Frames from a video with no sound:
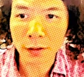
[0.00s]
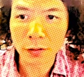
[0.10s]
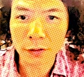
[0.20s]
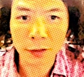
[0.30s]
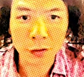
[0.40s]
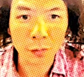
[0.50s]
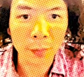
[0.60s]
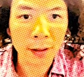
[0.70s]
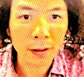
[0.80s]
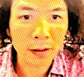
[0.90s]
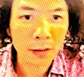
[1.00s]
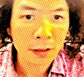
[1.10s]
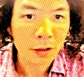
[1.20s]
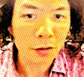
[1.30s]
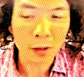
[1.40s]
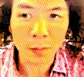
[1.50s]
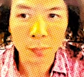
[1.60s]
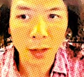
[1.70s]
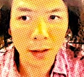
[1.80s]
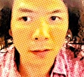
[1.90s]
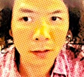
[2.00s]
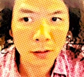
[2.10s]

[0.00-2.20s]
diffraction pattern, you're gonna plug